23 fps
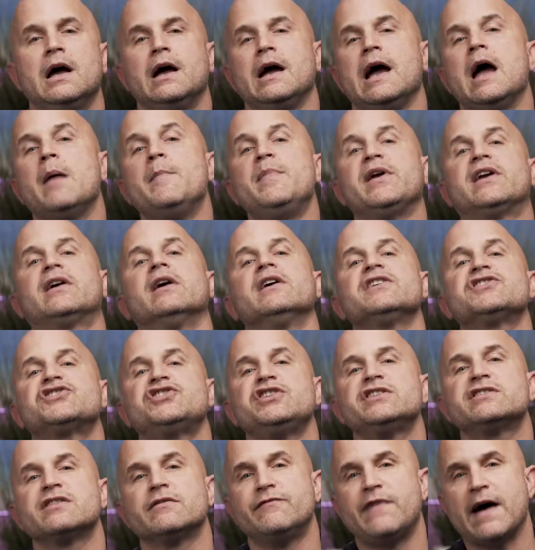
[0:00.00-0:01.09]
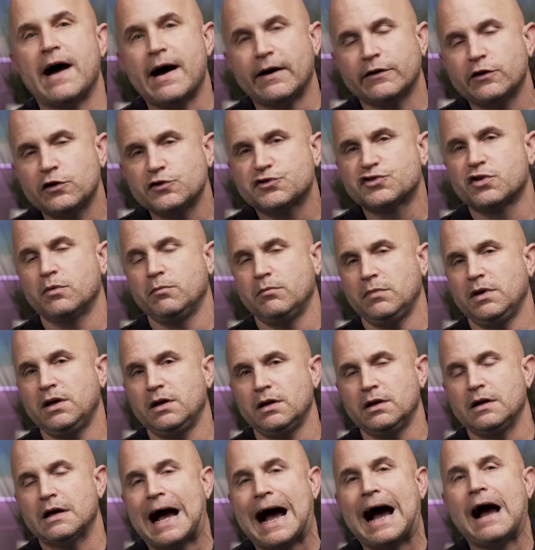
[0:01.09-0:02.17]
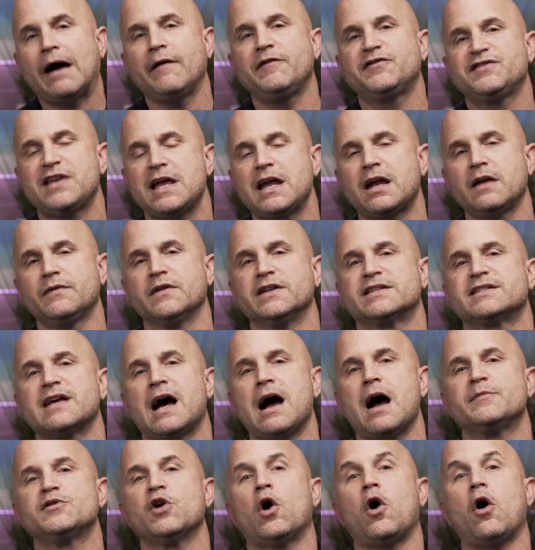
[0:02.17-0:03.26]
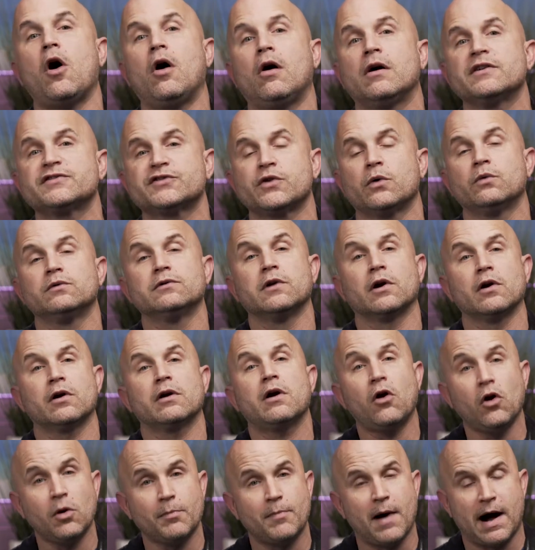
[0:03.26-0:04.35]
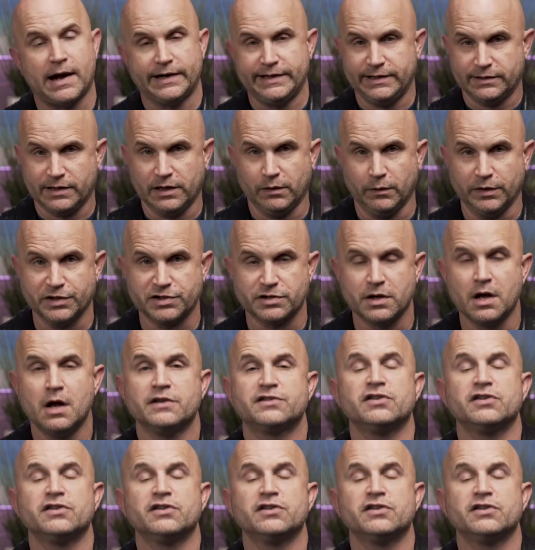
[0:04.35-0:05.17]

And because she's of value to me, I've taken the time to also learn her body language,